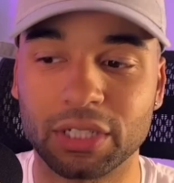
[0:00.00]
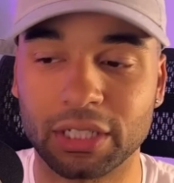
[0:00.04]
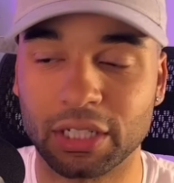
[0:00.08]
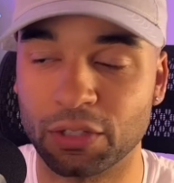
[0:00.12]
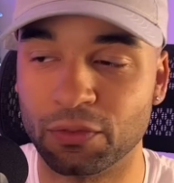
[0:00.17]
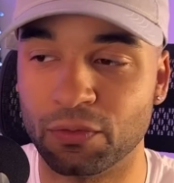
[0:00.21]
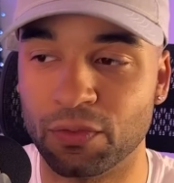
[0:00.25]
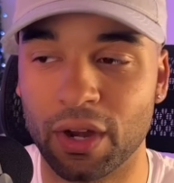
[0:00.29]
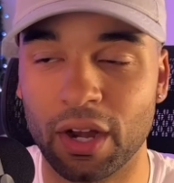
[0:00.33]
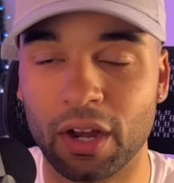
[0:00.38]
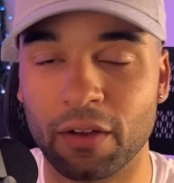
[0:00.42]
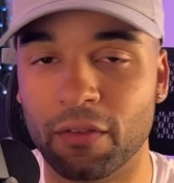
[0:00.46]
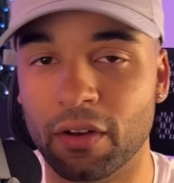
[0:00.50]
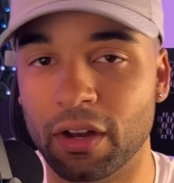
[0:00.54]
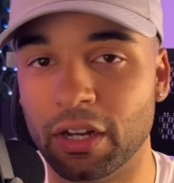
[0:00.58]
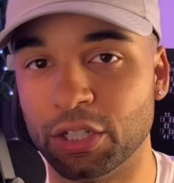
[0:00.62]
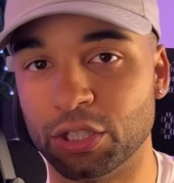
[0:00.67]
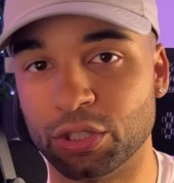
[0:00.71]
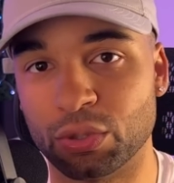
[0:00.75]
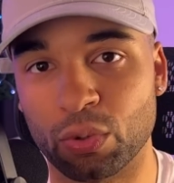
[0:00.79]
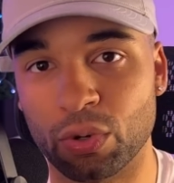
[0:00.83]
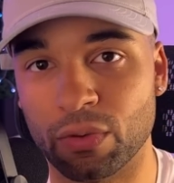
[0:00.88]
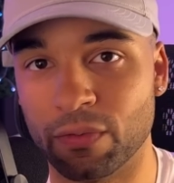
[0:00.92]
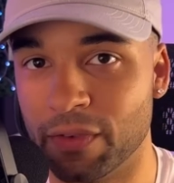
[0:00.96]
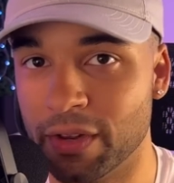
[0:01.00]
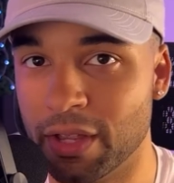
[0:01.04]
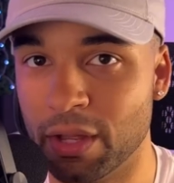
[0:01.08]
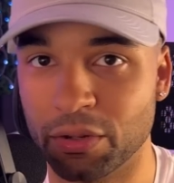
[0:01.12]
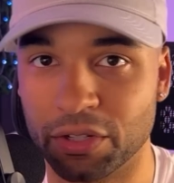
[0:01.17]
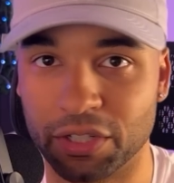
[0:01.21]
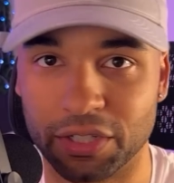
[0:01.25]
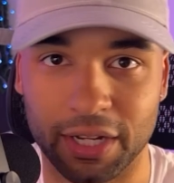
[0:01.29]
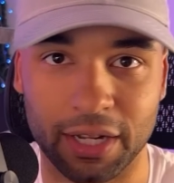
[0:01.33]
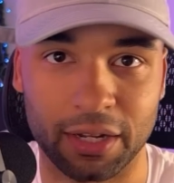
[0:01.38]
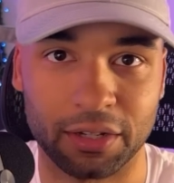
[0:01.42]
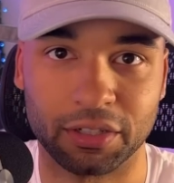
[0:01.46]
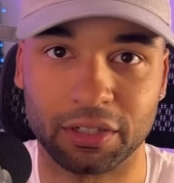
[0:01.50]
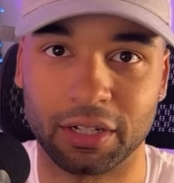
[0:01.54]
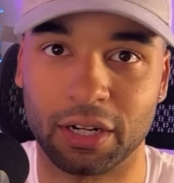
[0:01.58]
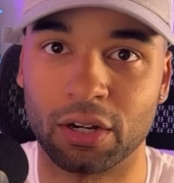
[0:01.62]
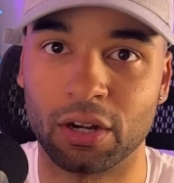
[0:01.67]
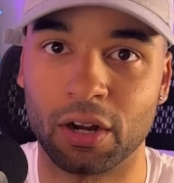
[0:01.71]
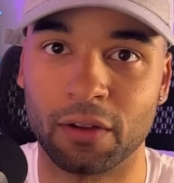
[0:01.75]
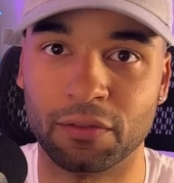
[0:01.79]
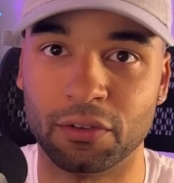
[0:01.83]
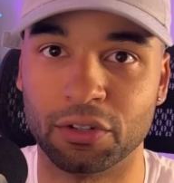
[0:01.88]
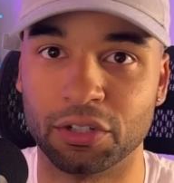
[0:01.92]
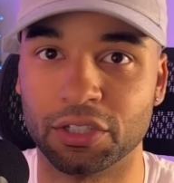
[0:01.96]
like a very, very short video sales letter
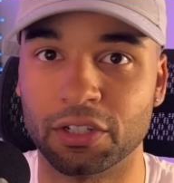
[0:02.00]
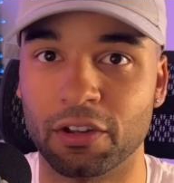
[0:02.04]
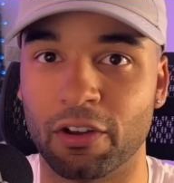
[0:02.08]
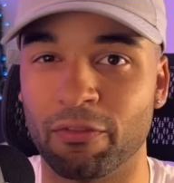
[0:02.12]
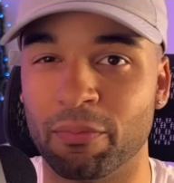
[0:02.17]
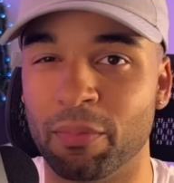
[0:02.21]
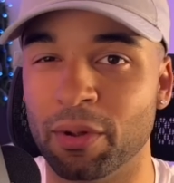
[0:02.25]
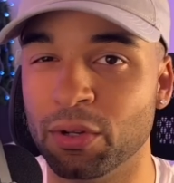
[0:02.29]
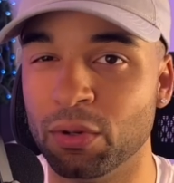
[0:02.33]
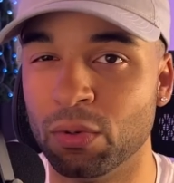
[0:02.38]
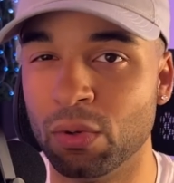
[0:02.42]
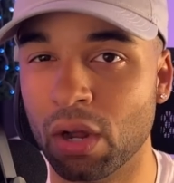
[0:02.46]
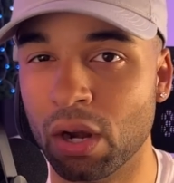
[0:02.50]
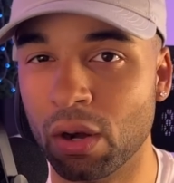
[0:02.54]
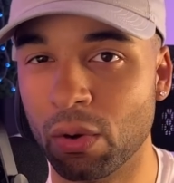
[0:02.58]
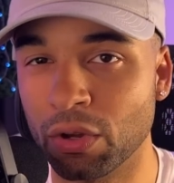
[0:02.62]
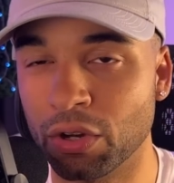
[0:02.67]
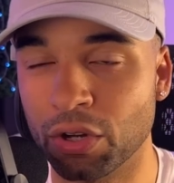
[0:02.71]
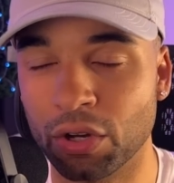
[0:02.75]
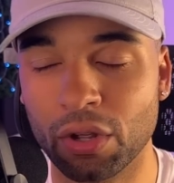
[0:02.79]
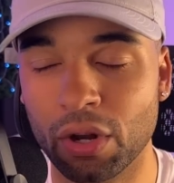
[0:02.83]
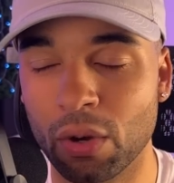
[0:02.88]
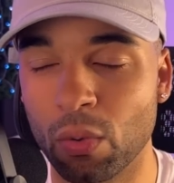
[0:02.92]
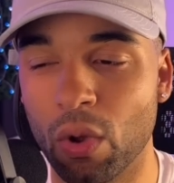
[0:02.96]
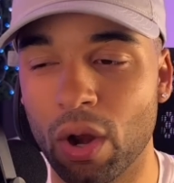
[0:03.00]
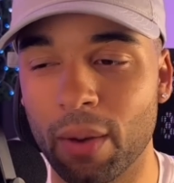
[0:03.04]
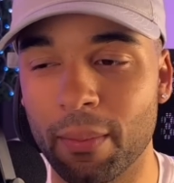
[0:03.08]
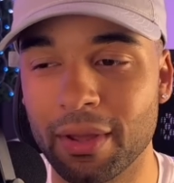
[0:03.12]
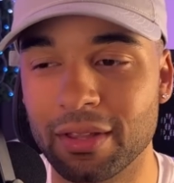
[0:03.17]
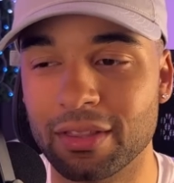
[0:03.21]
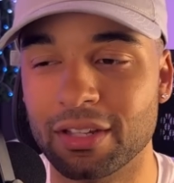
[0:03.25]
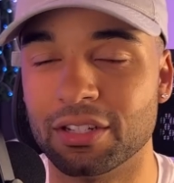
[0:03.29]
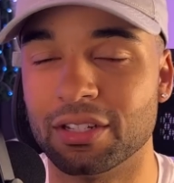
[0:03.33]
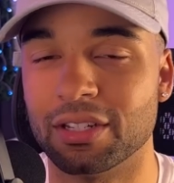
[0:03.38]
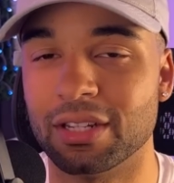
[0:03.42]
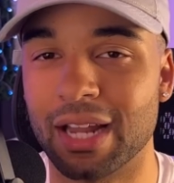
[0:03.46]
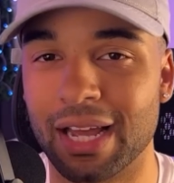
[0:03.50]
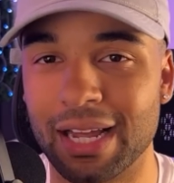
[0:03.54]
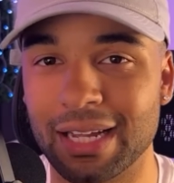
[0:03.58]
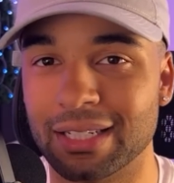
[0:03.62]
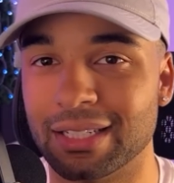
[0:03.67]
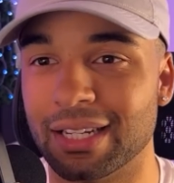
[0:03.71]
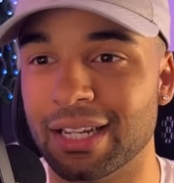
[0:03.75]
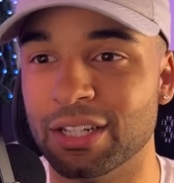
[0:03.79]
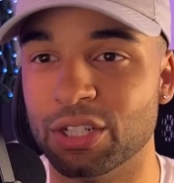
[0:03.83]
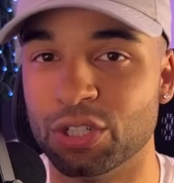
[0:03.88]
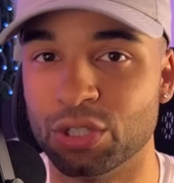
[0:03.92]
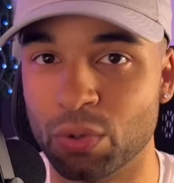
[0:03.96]
of yourself. But you're gonna want to make this
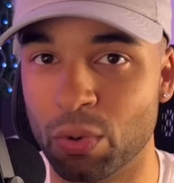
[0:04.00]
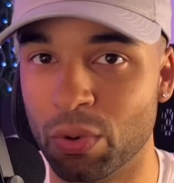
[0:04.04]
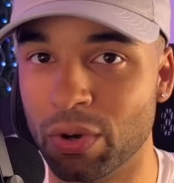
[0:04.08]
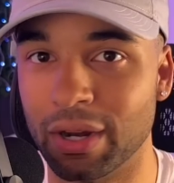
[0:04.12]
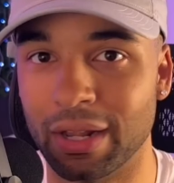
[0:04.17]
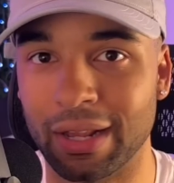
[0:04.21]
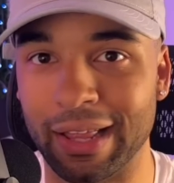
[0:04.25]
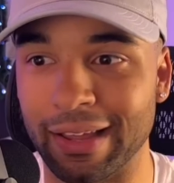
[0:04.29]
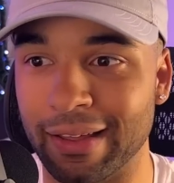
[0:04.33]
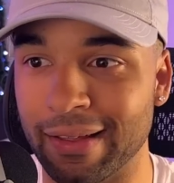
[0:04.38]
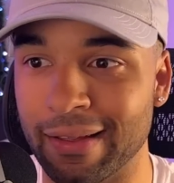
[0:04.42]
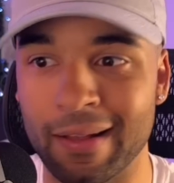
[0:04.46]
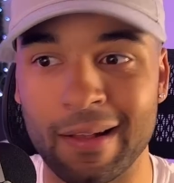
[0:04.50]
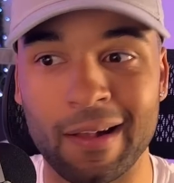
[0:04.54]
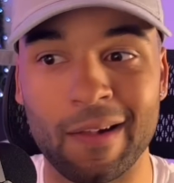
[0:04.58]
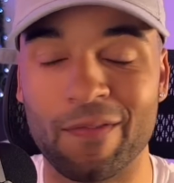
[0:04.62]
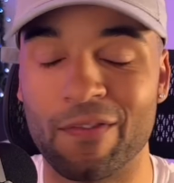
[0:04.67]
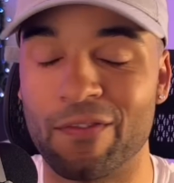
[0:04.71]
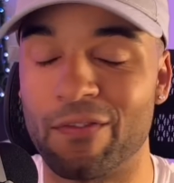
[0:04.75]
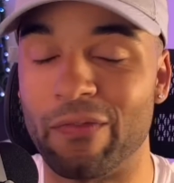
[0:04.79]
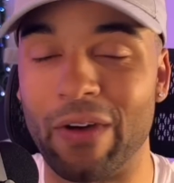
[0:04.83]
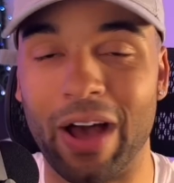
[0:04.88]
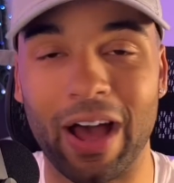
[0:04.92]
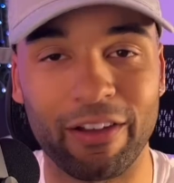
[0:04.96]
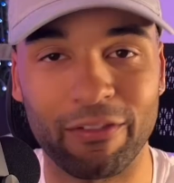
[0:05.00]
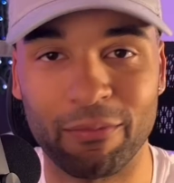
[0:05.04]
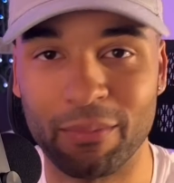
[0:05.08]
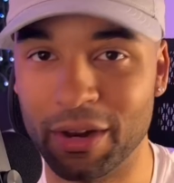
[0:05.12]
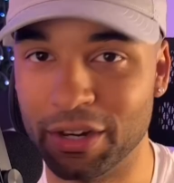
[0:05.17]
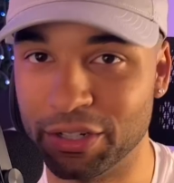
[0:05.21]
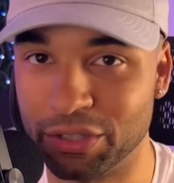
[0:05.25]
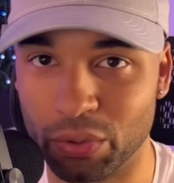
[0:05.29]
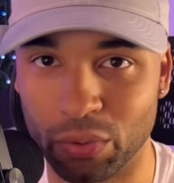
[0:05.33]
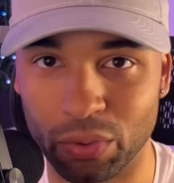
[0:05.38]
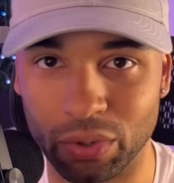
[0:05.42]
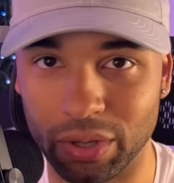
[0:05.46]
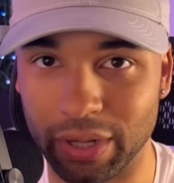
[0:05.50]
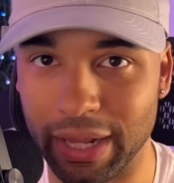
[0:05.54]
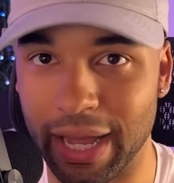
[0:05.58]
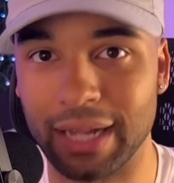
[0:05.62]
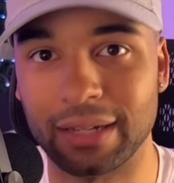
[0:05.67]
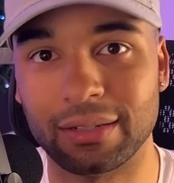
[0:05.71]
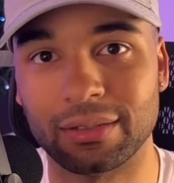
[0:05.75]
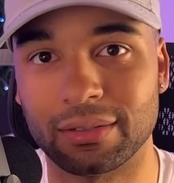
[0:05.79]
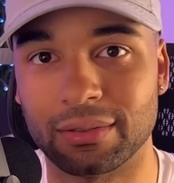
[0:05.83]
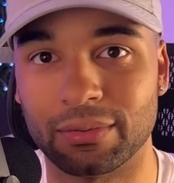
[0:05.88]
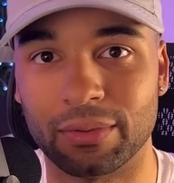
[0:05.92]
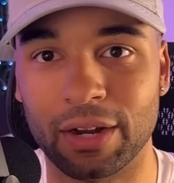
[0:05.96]
nice and short, like 5 minutes or
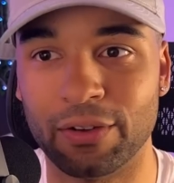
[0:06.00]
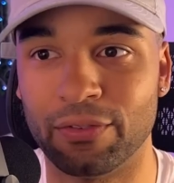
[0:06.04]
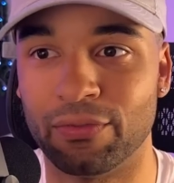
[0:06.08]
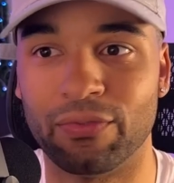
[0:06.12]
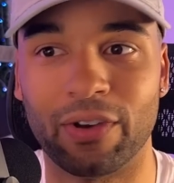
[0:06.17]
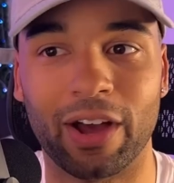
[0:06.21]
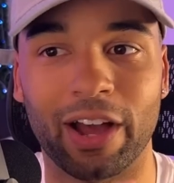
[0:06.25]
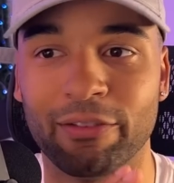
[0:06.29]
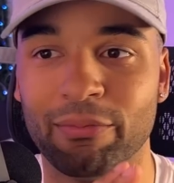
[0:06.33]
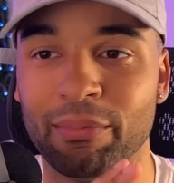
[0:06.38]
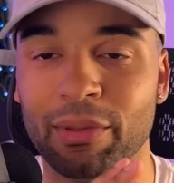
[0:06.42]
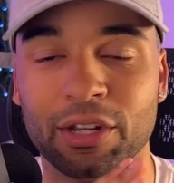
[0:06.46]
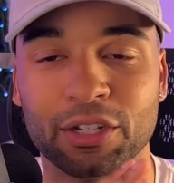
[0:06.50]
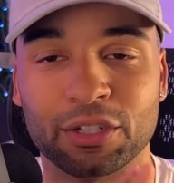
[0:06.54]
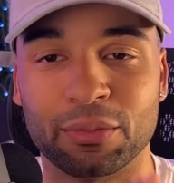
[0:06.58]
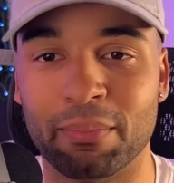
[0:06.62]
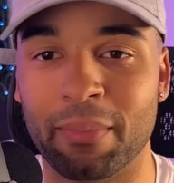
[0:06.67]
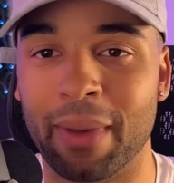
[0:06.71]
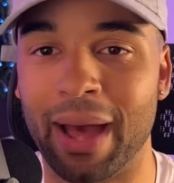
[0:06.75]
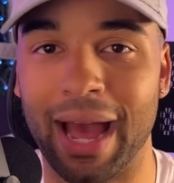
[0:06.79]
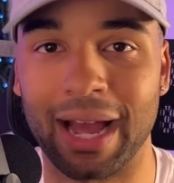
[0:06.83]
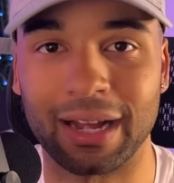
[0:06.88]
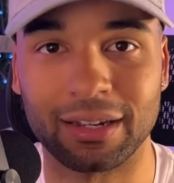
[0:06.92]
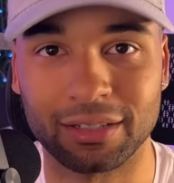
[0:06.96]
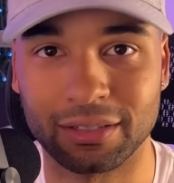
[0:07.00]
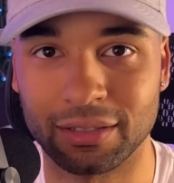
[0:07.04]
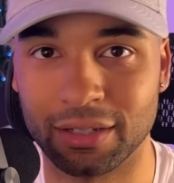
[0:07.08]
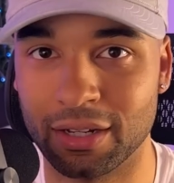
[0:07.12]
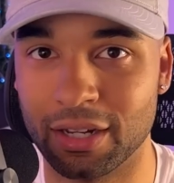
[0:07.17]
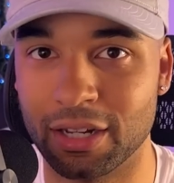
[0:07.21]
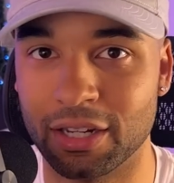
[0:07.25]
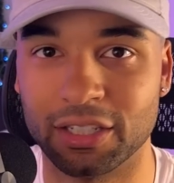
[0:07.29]
less, right? 5 minutes max.